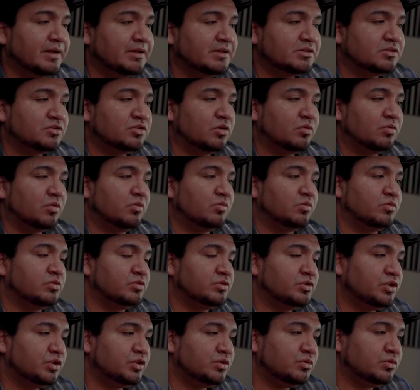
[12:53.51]
So what we'll
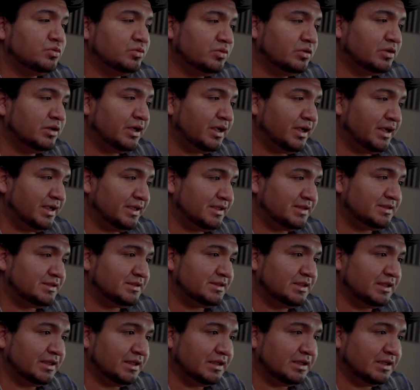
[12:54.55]
do is